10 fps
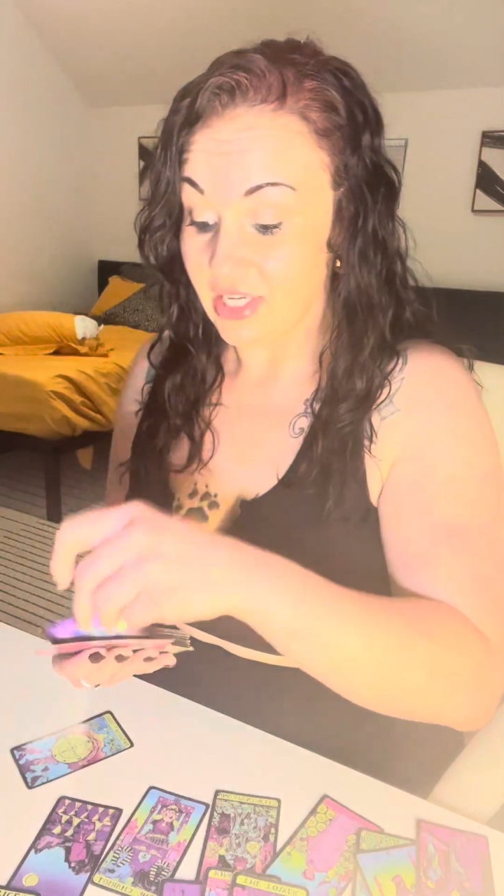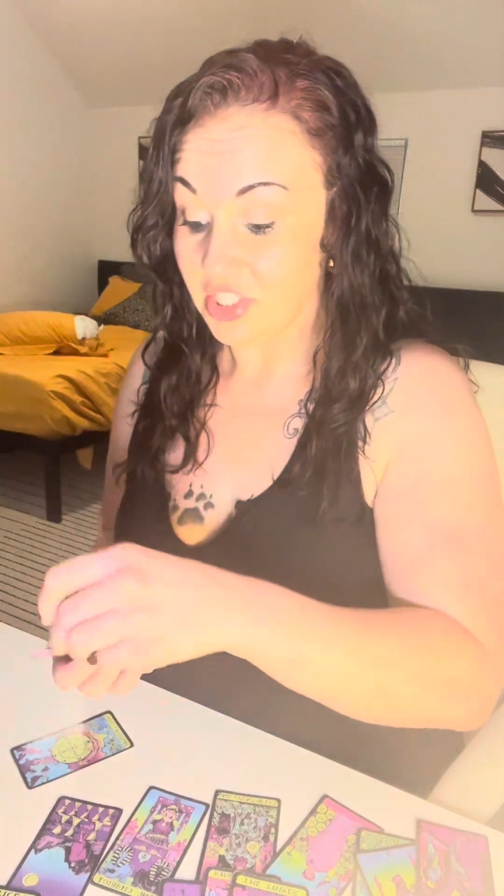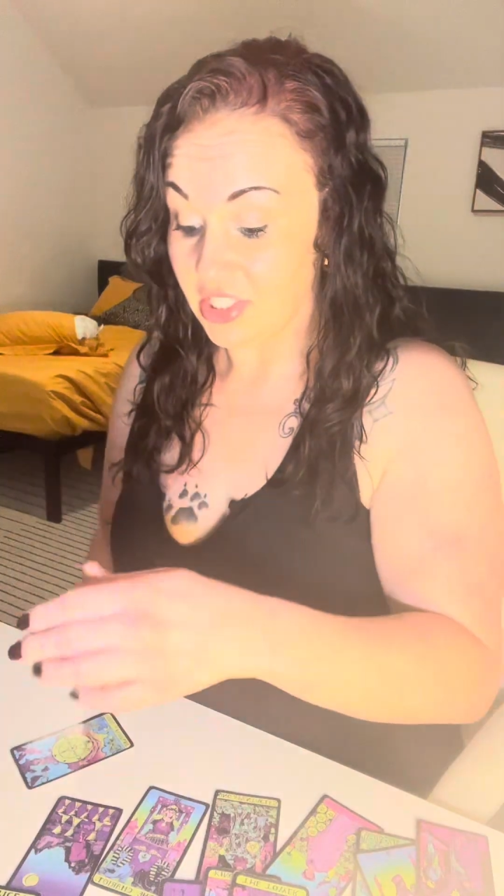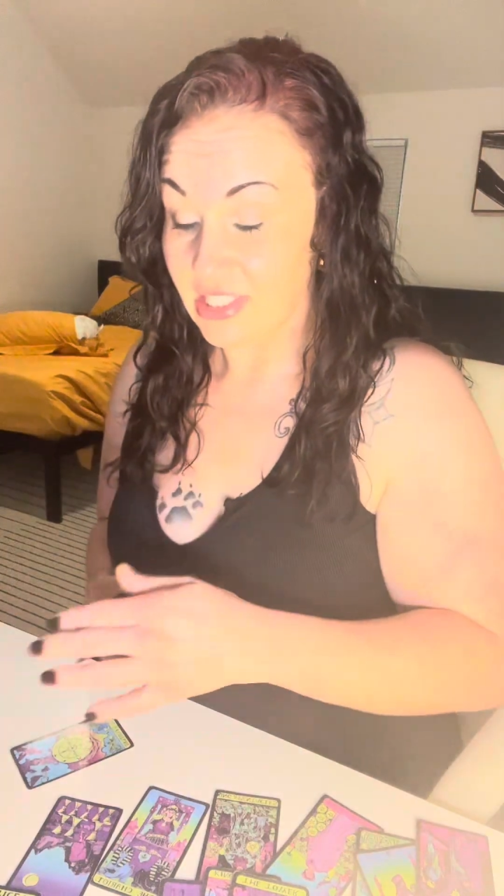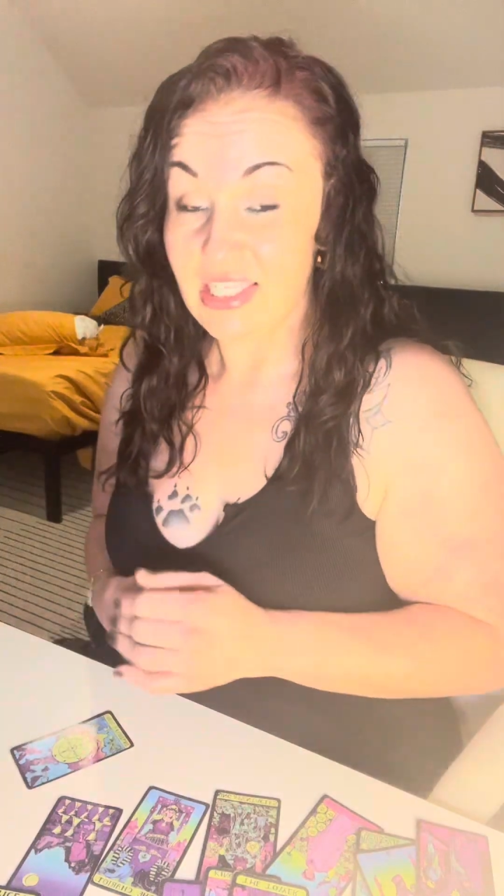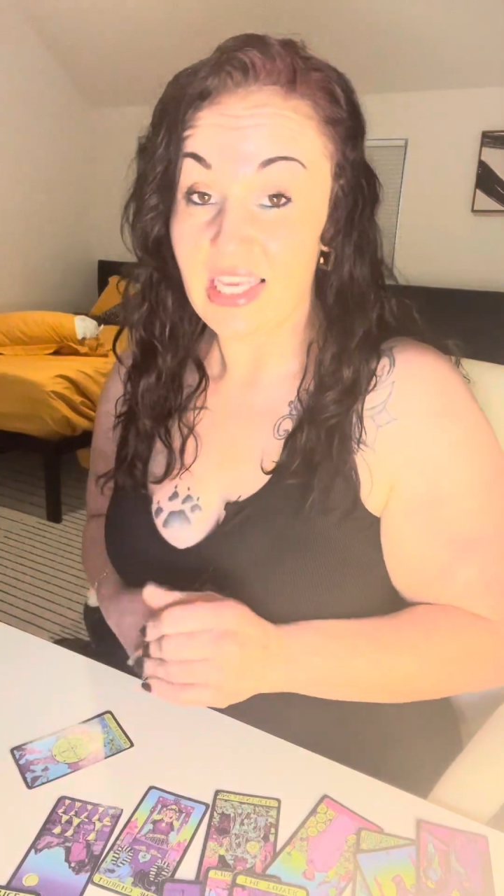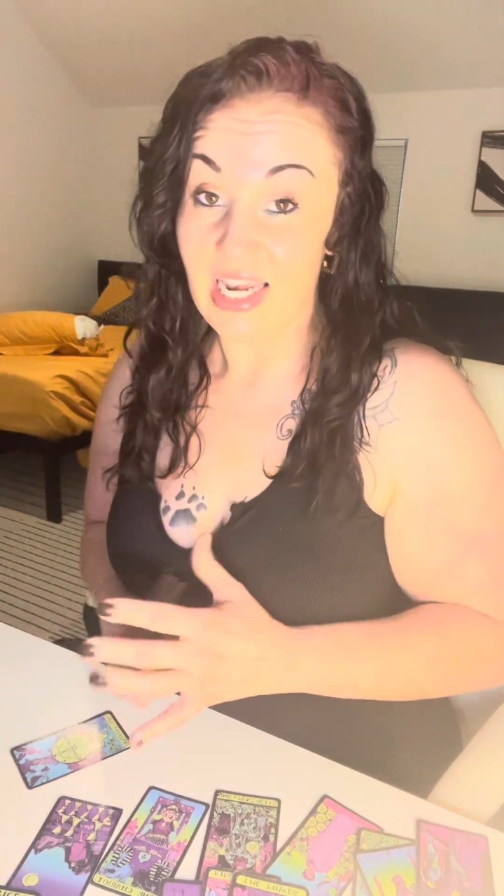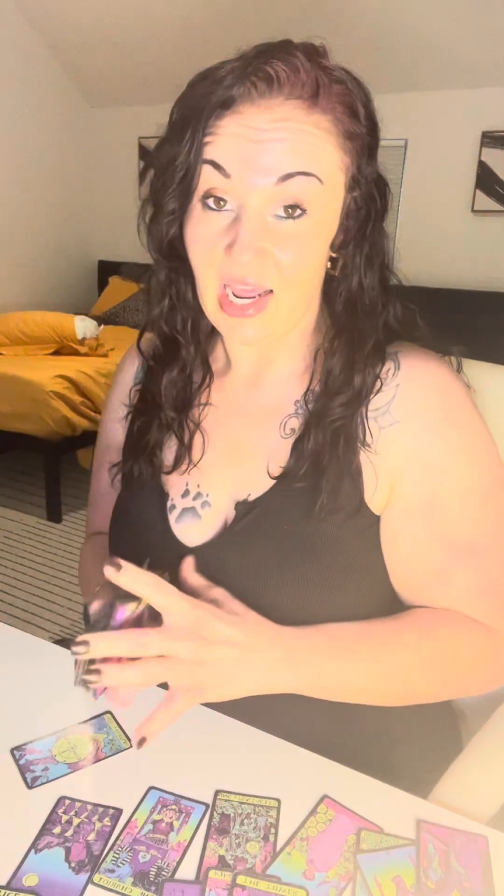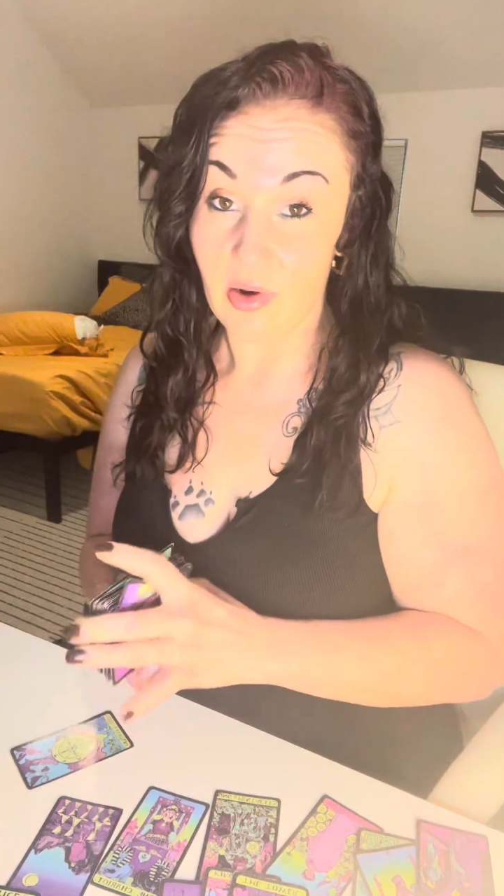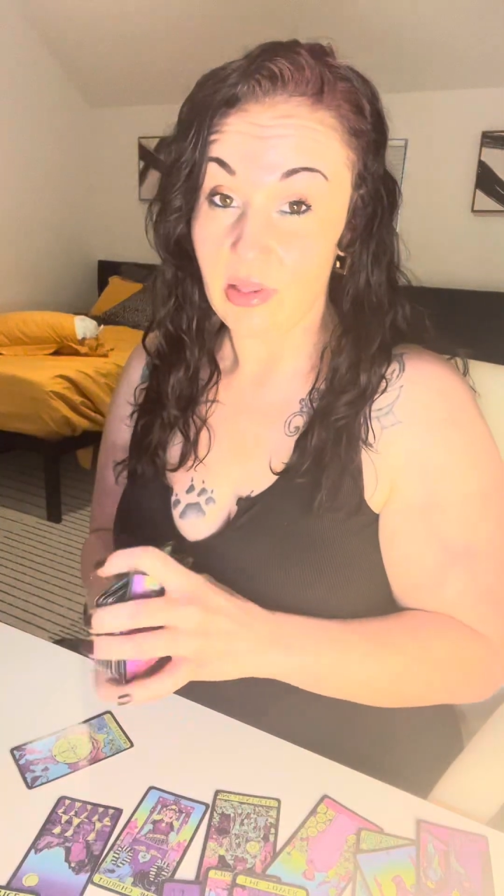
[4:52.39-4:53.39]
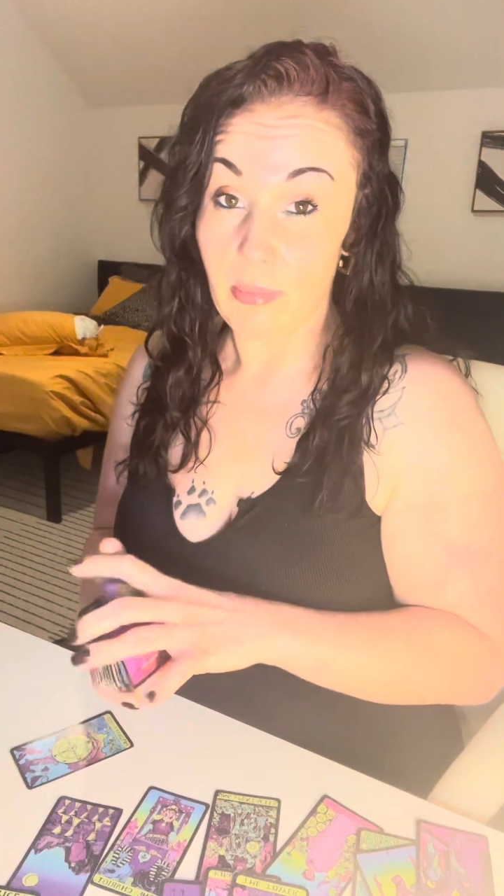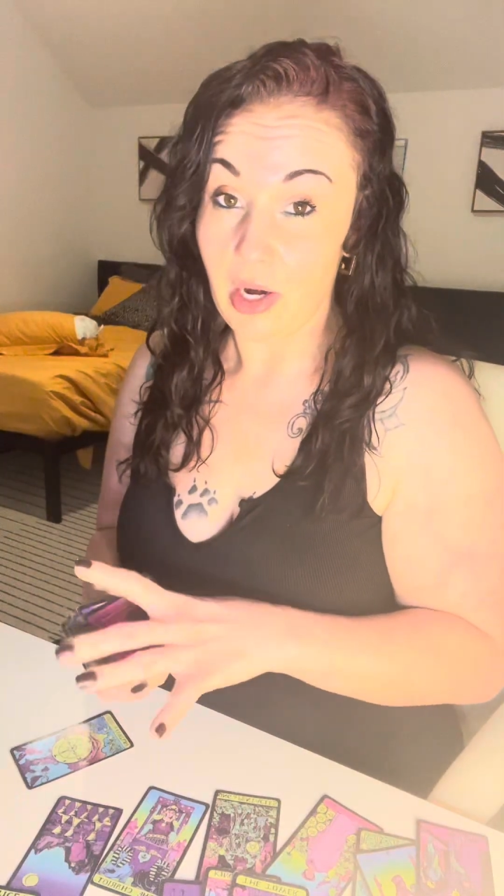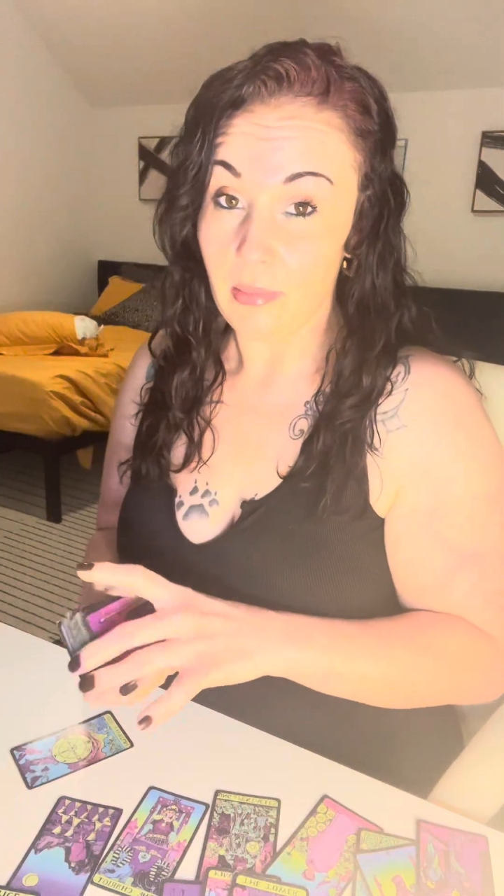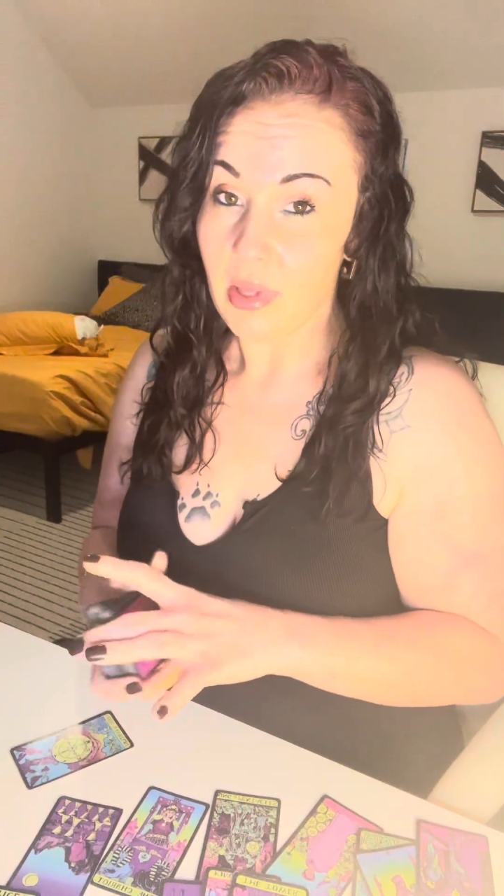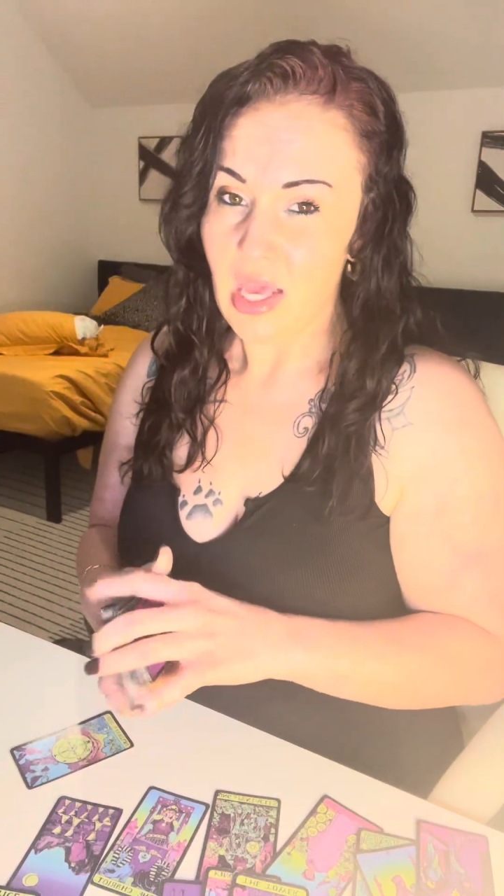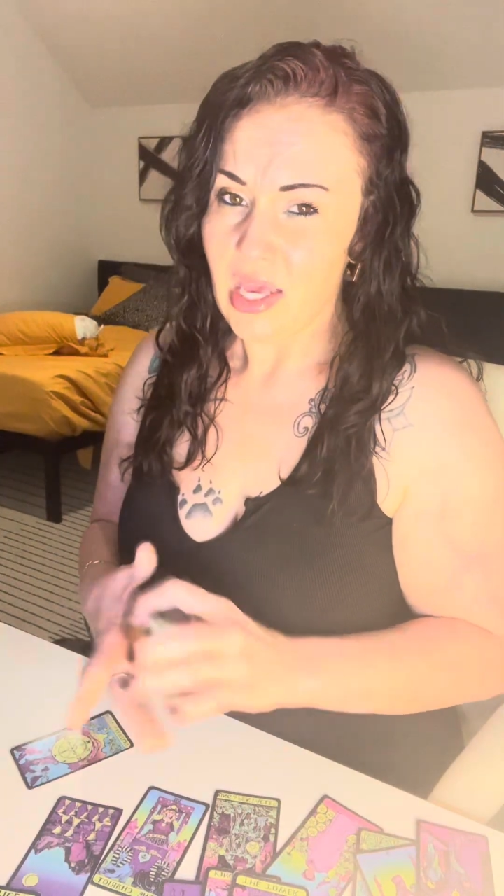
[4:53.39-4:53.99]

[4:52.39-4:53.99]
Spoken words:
It's just sticking out at the bottom.